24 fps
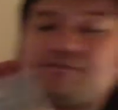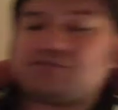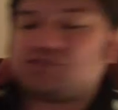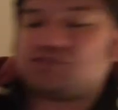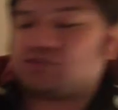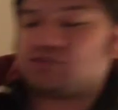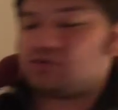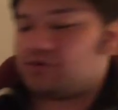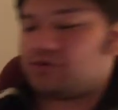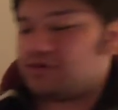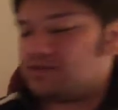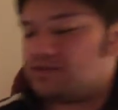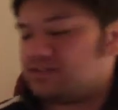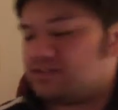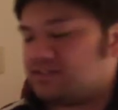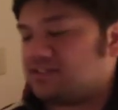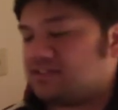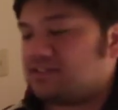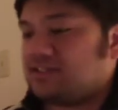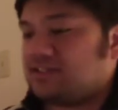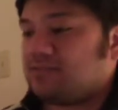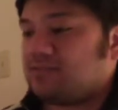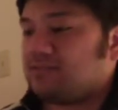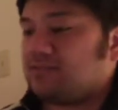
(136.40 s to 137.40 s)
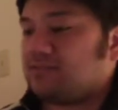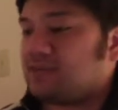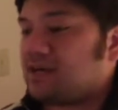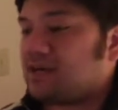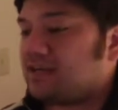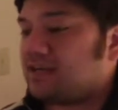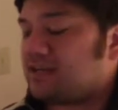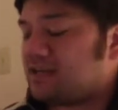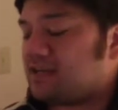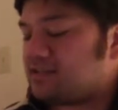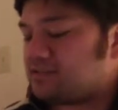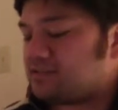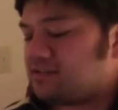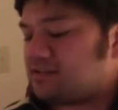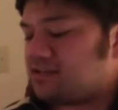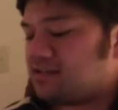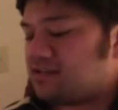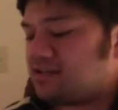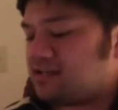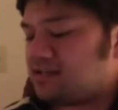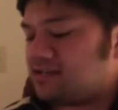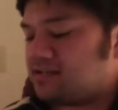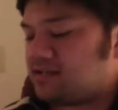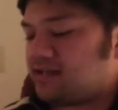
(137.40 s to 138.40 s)
choice. In my case
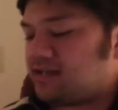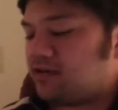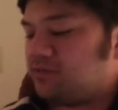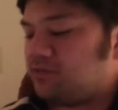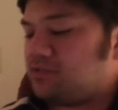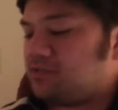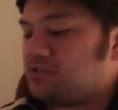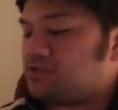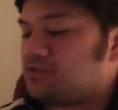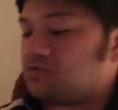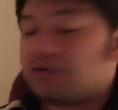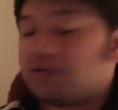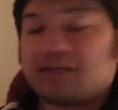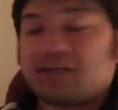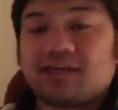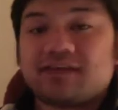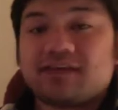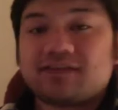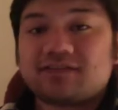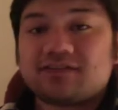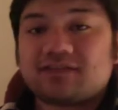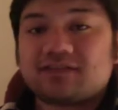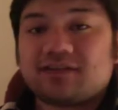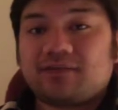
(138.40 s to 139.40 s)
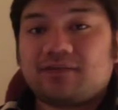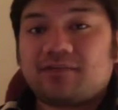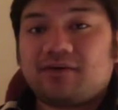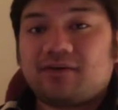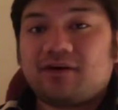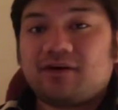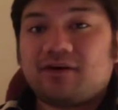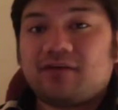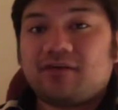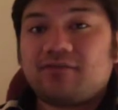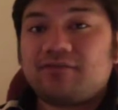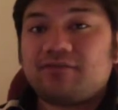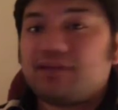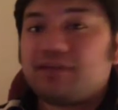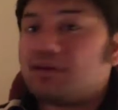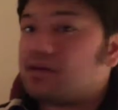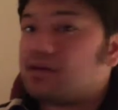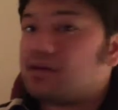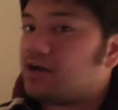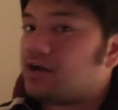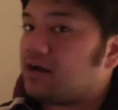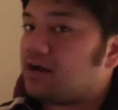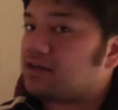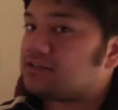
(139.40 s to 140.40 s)
tonight, I'll be drinking some of the
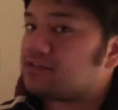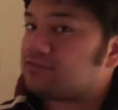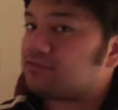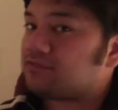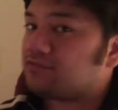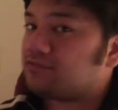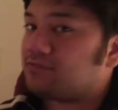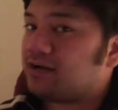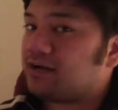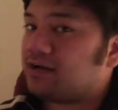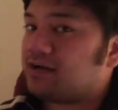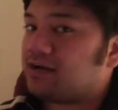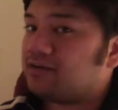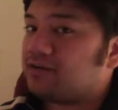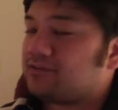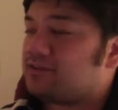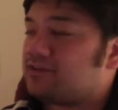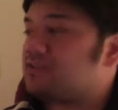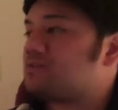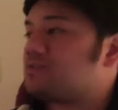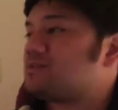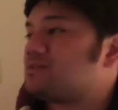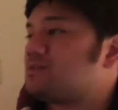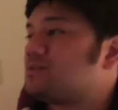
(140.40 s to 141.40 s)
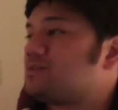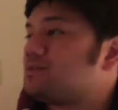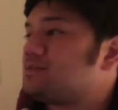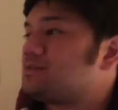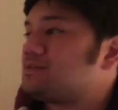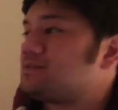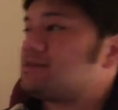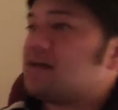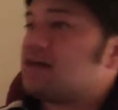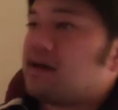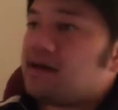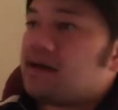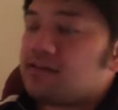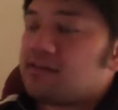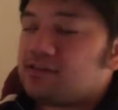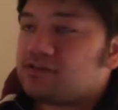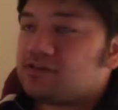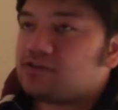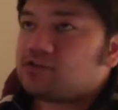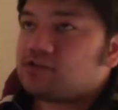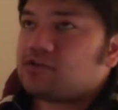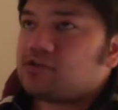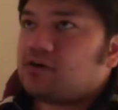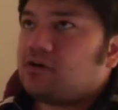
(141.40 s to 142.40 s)
Knot from Ireland, since the
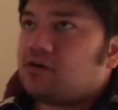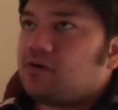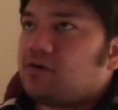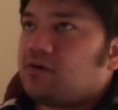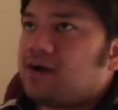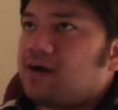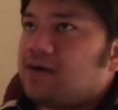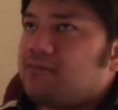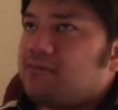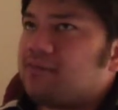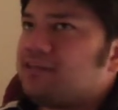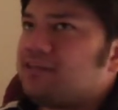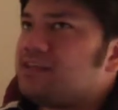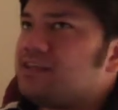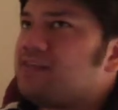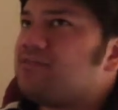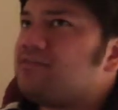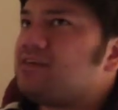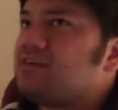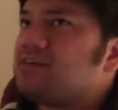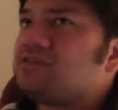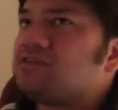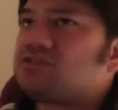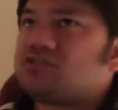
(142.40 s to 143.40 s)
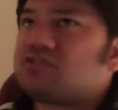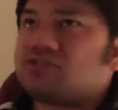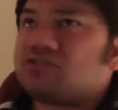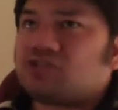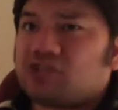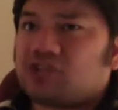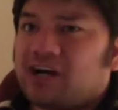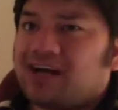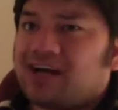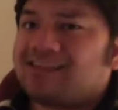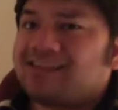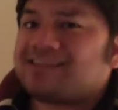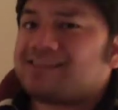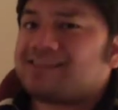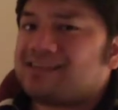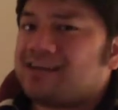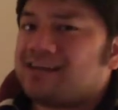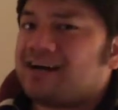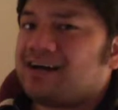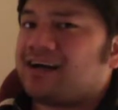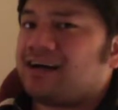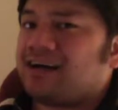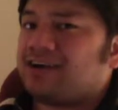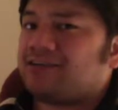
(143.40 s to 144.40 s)
show, I believe, is shot in
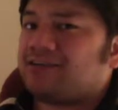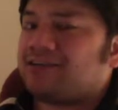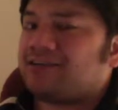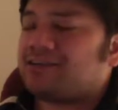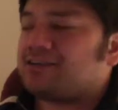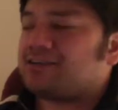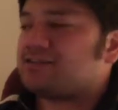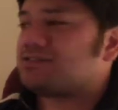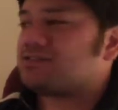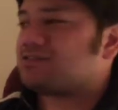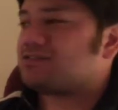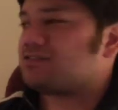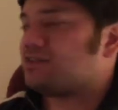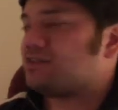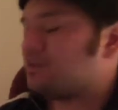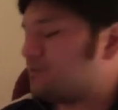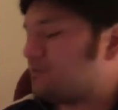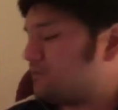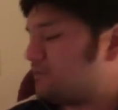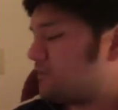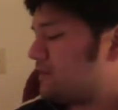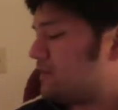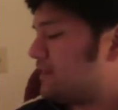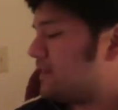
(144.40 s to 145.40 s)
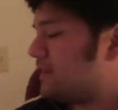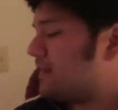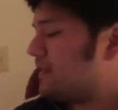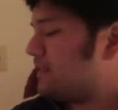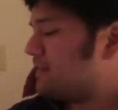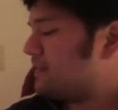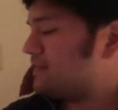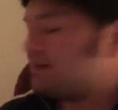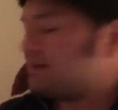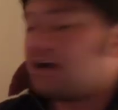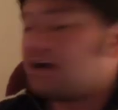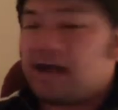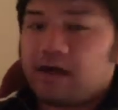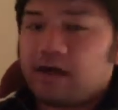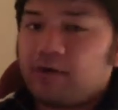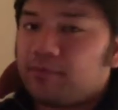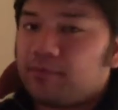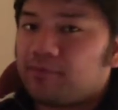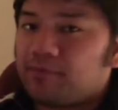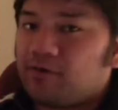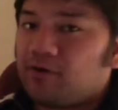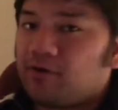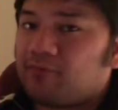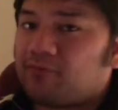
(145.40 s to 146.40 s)
Ireland. So, how
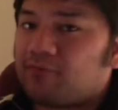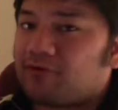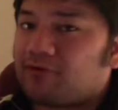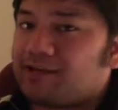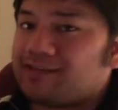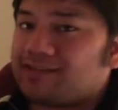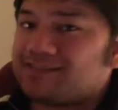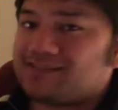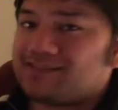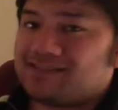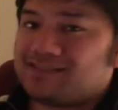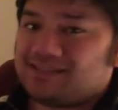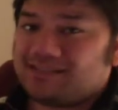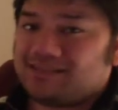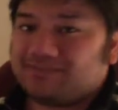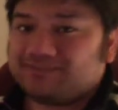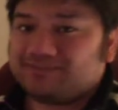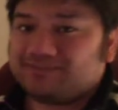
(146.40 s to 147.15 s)
appropriate.